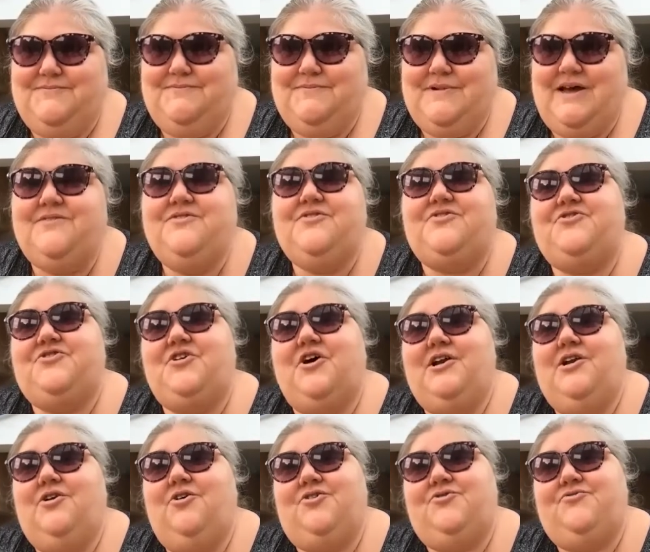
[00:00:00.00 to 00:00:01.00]
And
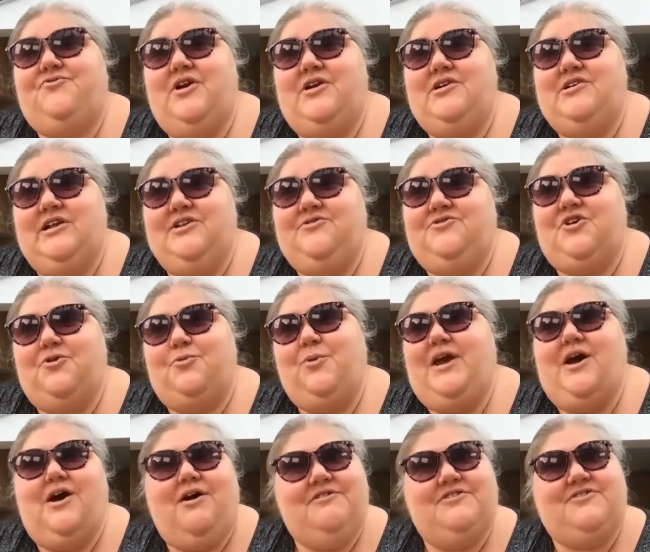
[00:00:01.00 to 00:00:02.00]
sight loss friendly. So we
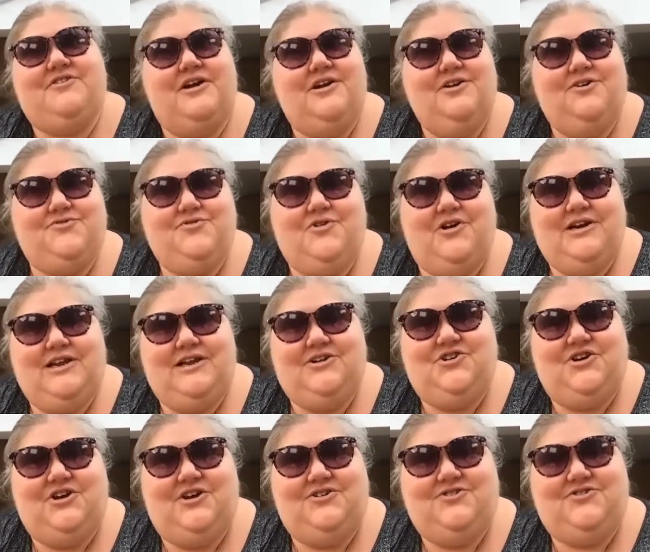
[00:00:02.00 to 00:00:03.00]
are a sight loss friendly
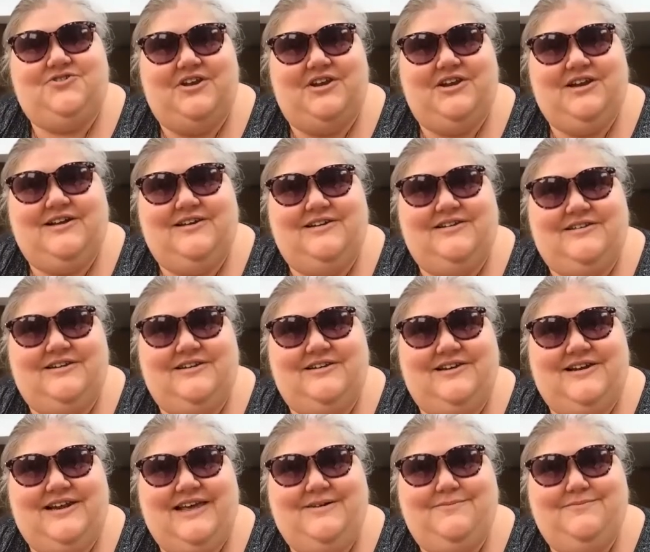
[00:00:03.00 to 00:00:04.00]
church, St. Nicholas
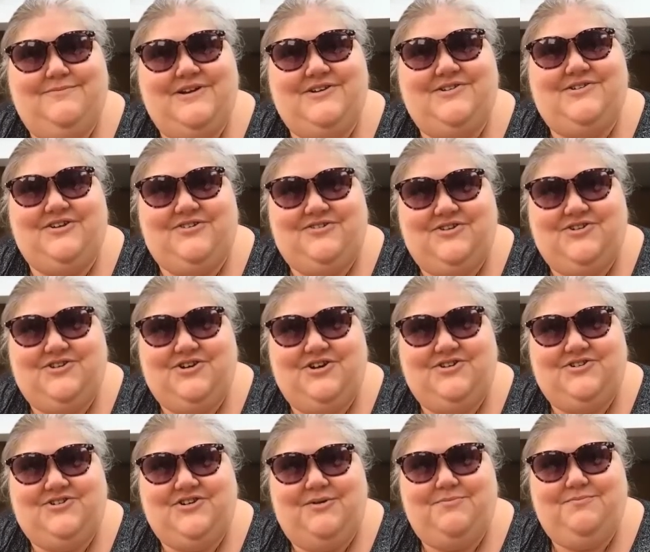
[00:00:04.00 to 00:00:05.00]
Early, which is the
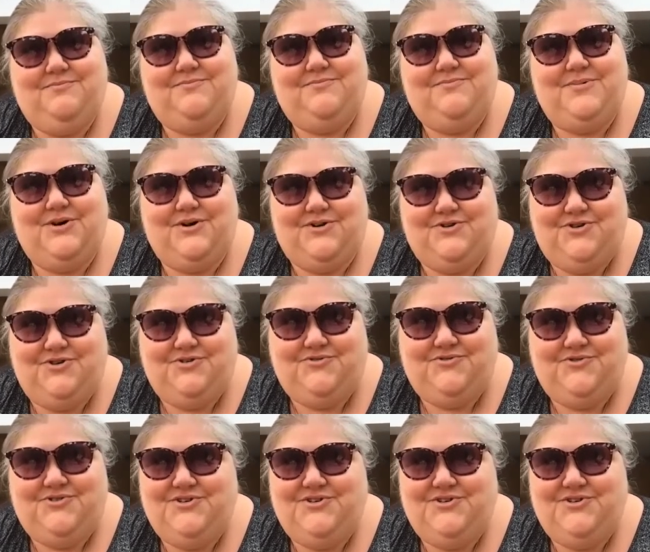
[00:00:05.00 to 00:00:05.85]
church I'm part of.